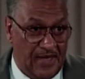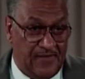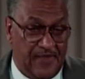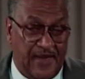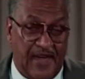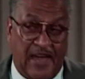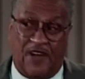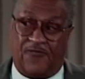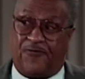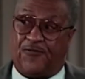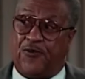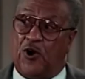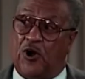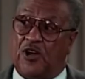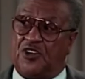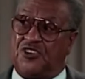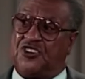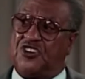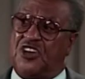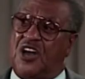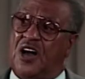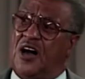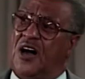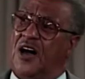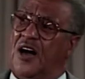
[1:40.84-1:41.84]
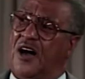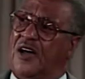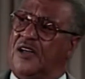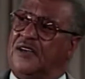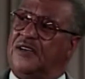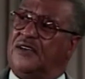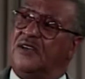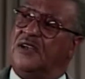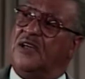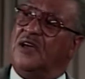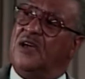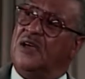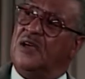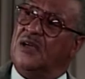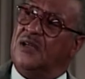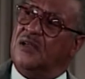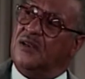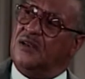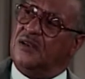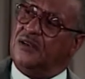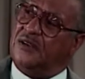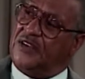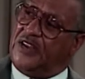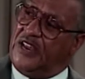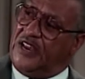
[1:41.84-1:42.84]
And therefore, John
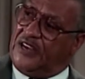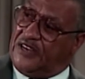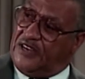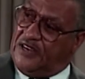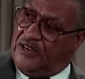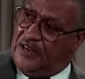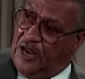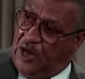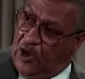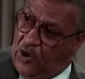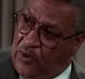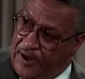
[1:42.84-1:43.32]
didn't